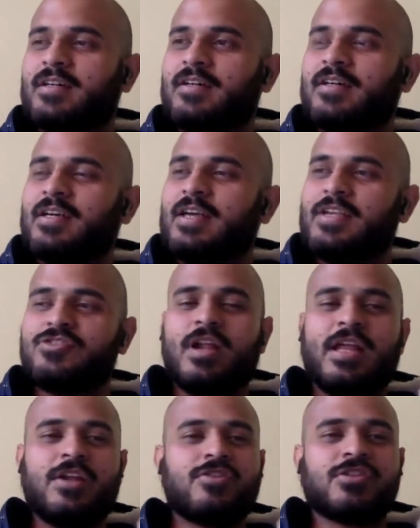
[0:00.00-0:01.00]
is really
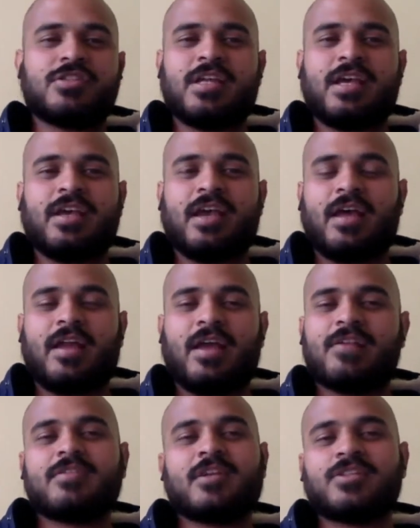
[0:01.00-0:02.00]
interesting and has
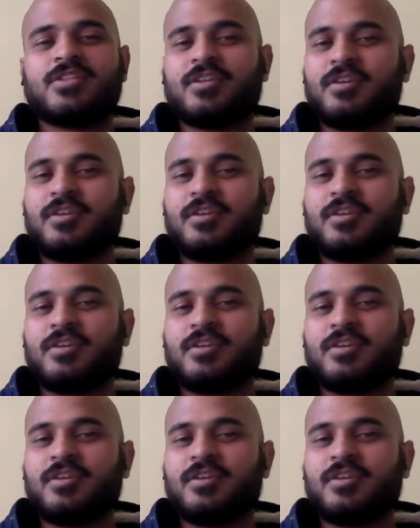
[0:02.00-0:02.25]
such a